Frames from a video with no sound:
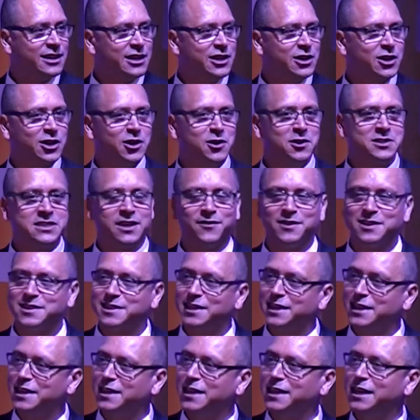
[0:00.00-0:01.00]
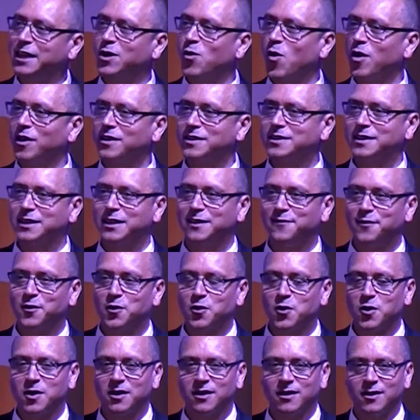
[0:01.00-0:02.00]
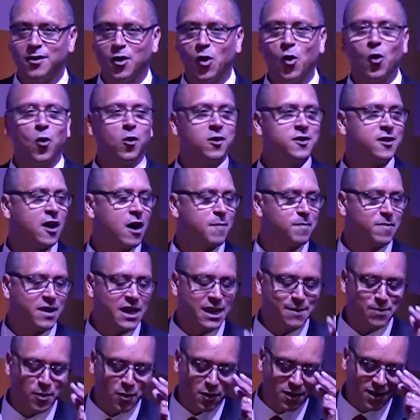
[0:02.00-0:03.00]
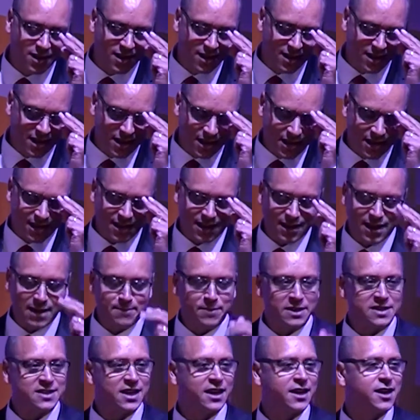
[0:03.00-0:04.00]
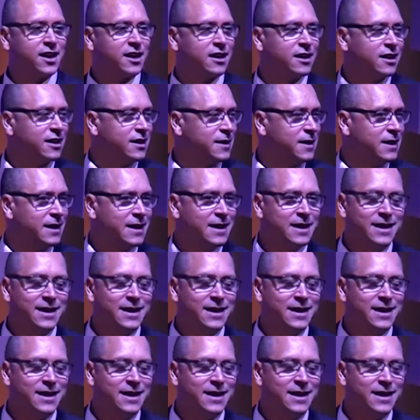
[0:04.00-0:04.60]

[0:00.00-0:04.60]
inclusivity and equality for all young people in particular.